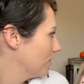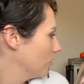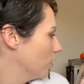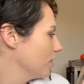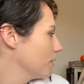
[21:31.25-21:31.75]

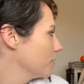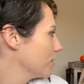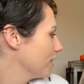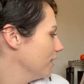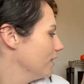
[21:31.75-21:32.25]
What? I'm not
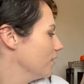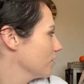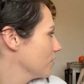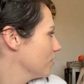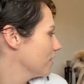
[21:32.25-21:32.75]
here. I
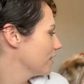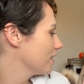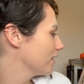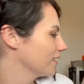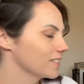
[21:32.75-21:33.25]
wasn't doing
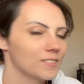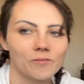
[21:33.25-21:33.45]
anything.